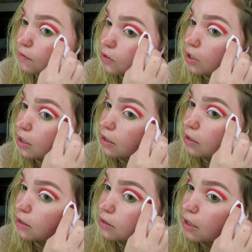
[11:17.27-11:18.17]
Try to
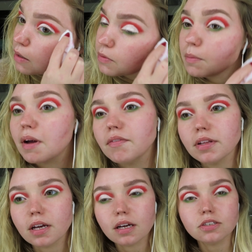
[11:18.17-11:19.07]
clean this up. So I
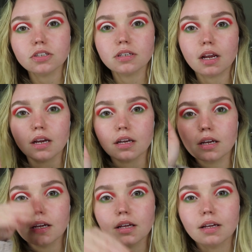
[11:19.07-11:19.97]
feel like I should, like,
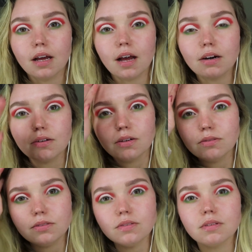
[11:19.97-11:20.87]
I don't
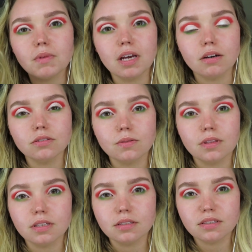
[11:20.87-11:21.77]
know, do something else
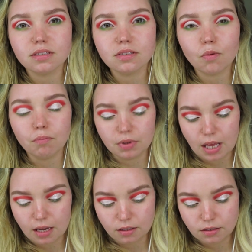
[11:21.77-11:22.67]
with this. This is so
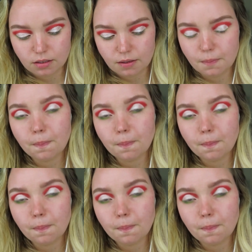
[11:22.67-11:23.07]
bland.